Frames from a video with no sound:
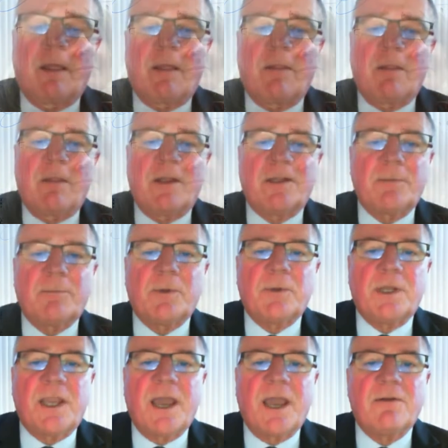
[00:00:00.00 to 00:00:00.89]
They
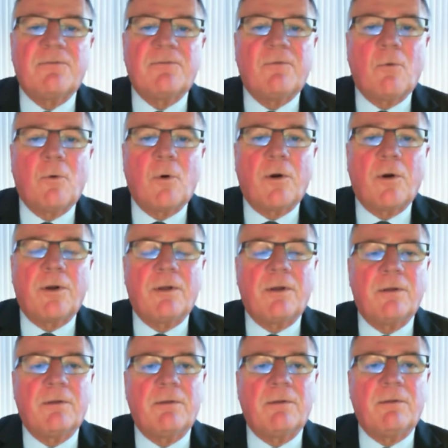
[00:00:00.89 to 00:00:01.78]
simply can't afford
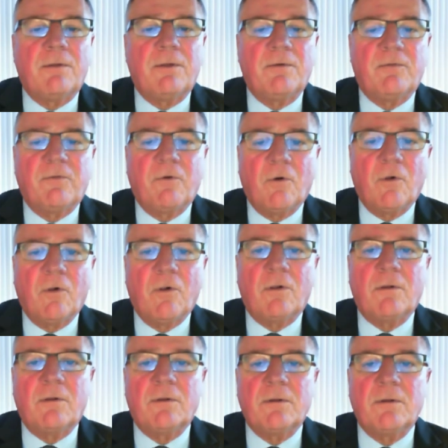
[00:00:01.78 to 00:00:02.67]
the
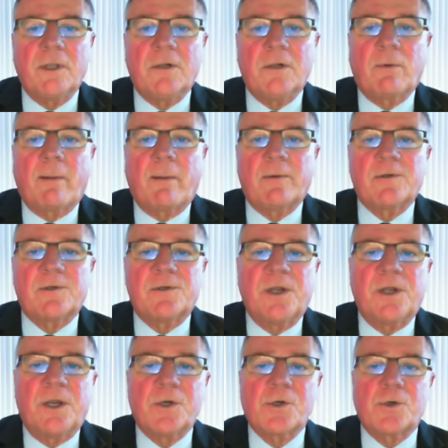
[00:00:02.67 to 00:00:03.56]
full legal
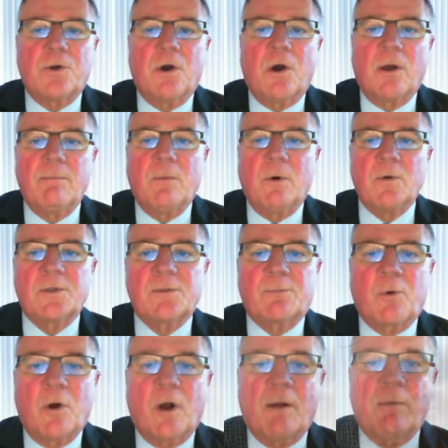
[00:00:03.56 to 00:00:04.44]
representation on
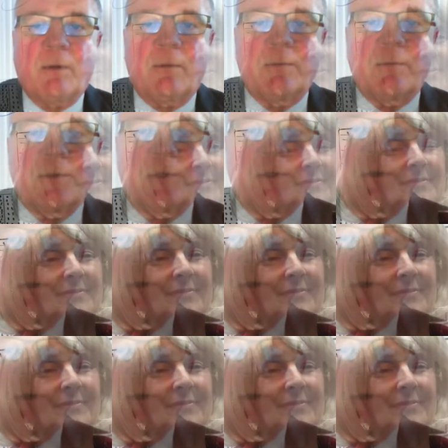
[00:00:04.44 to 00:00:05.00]
most problems.